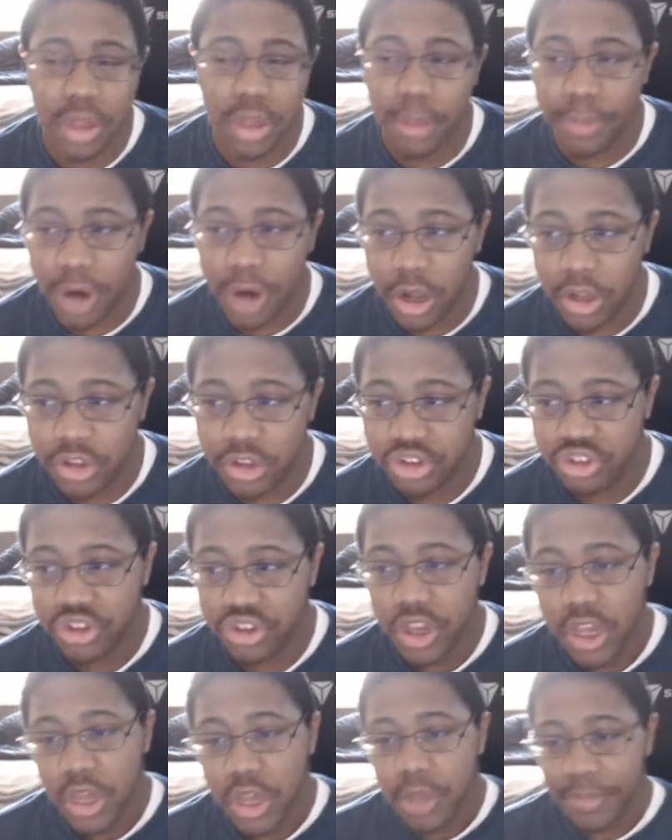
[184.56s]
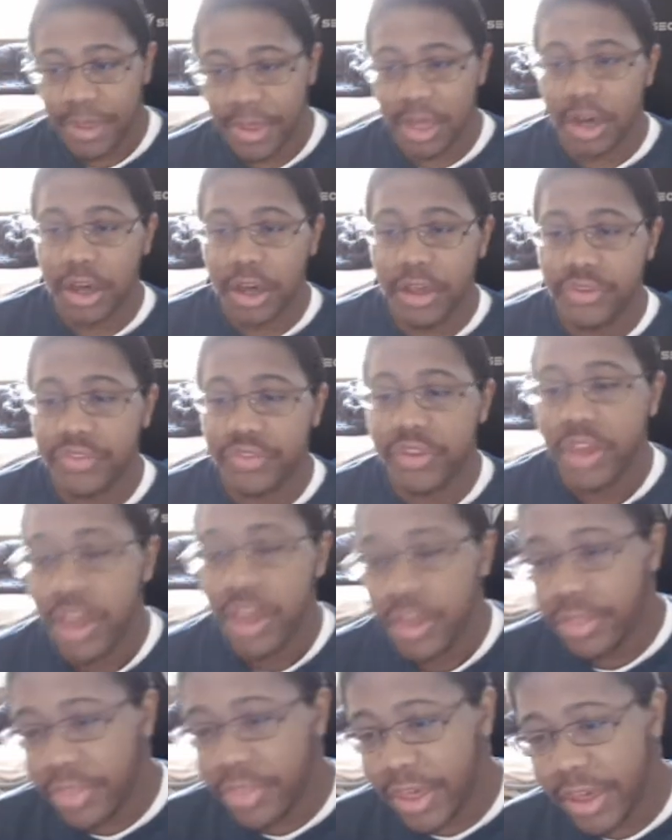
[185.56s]
abolished because
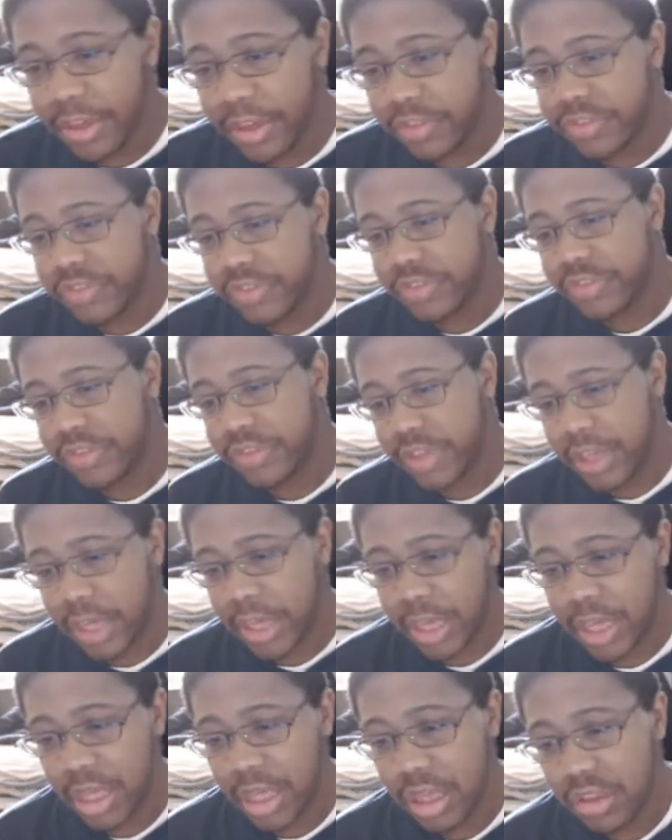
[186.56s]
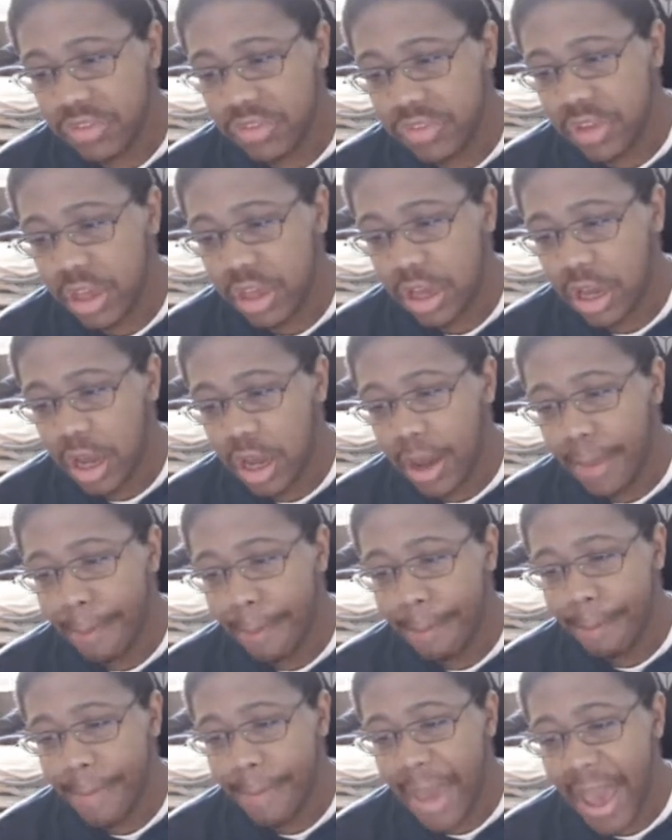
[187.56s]
this is a
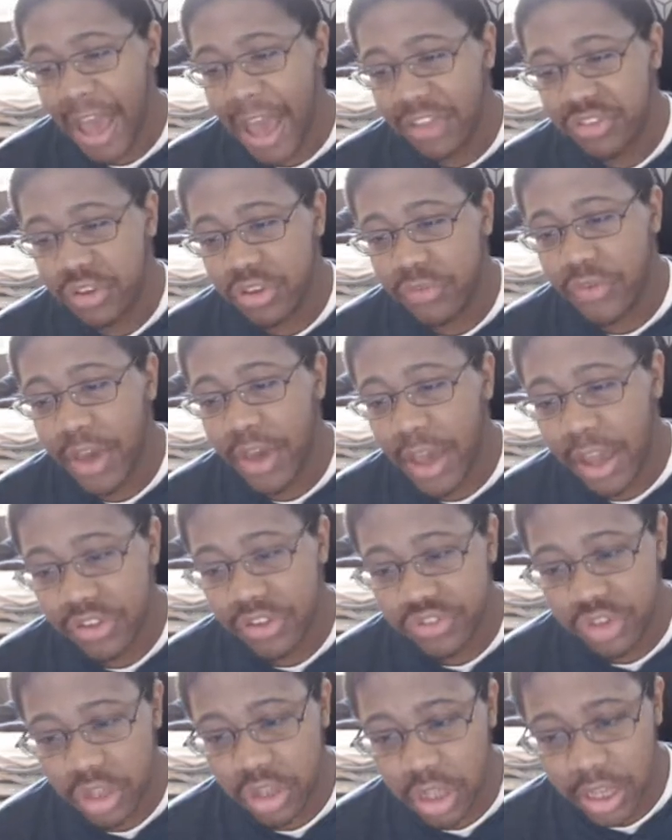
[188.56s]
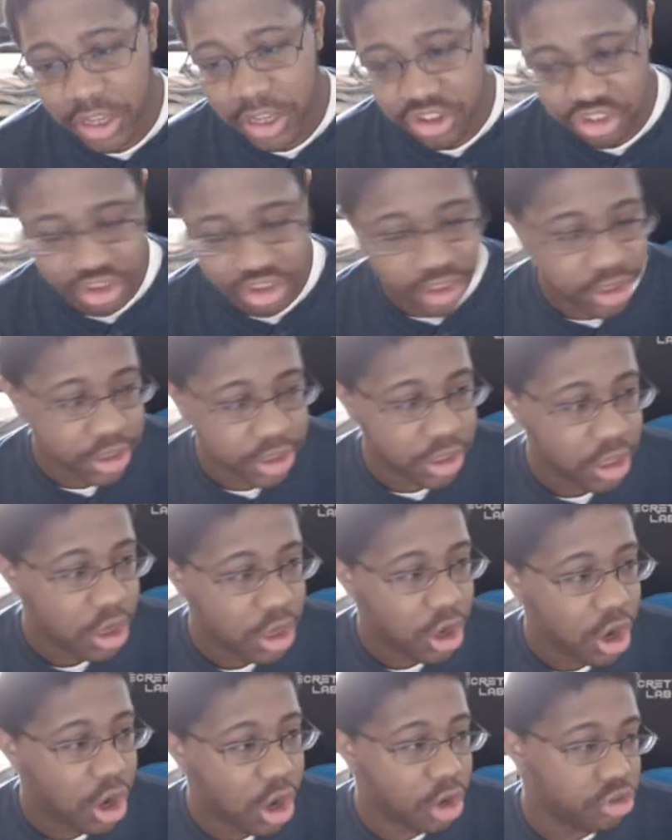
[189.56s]
massive escalation
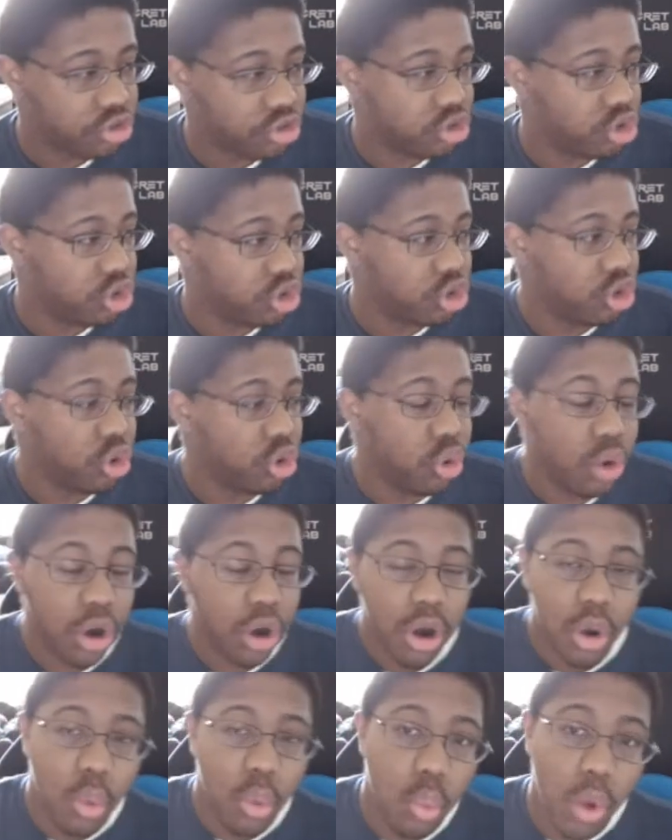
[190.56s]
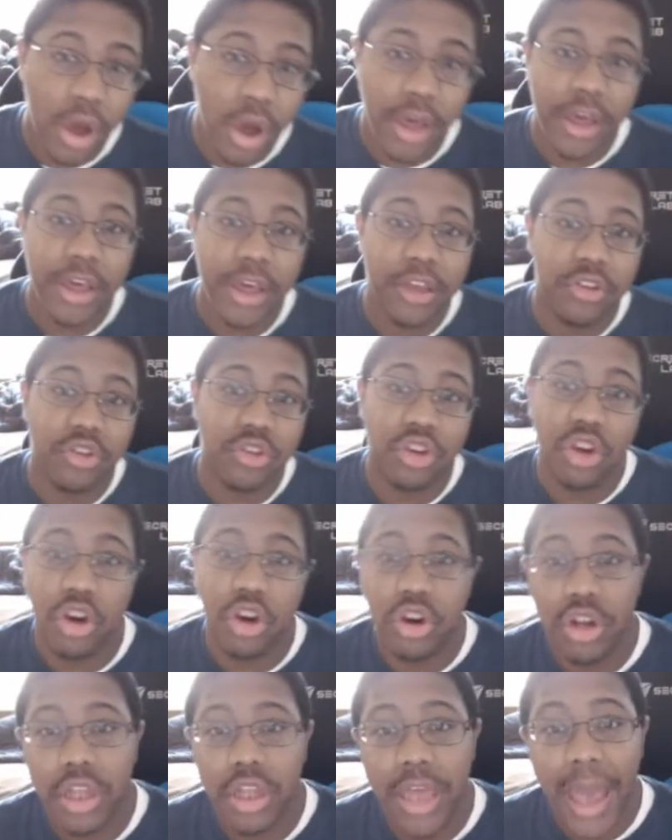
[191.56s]
onto what is
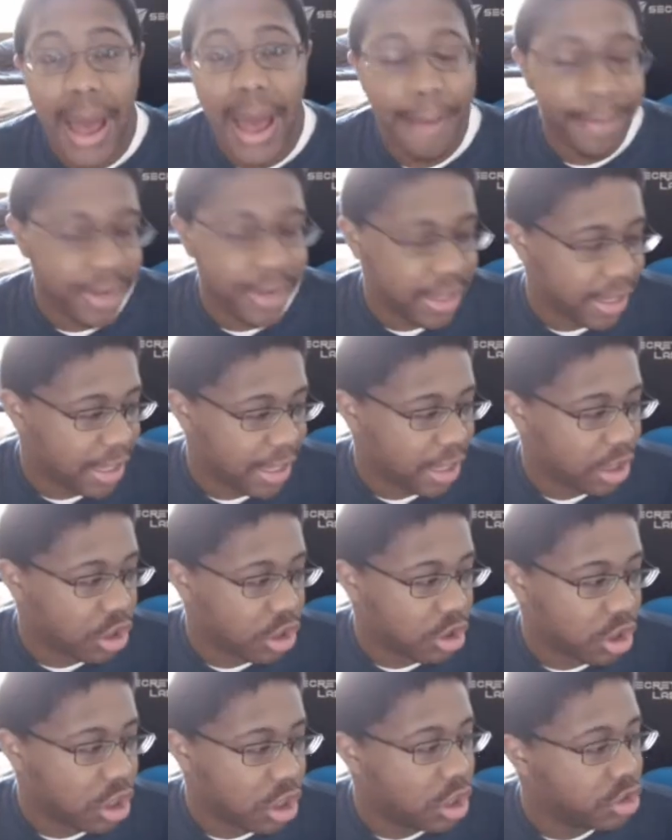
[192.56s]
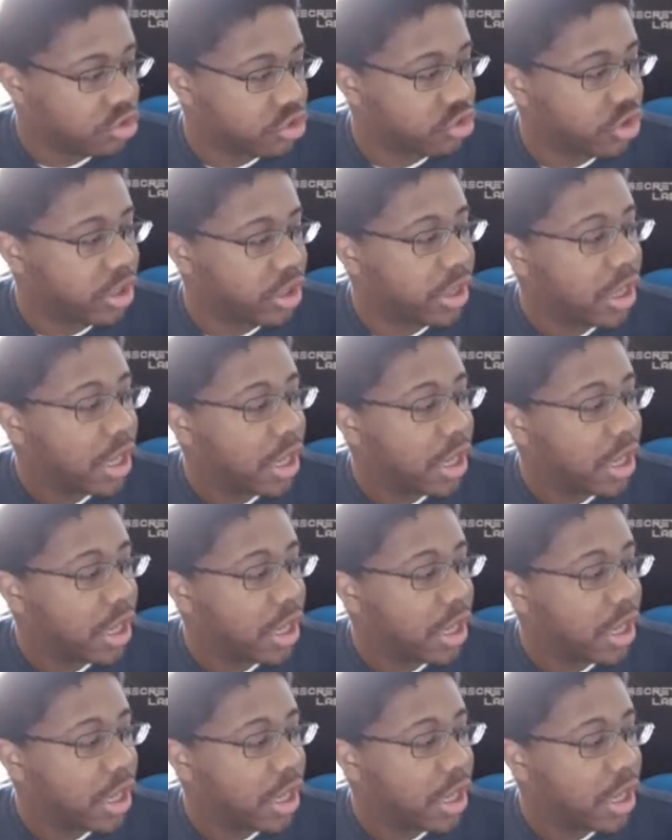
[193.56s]
currently happening in our country.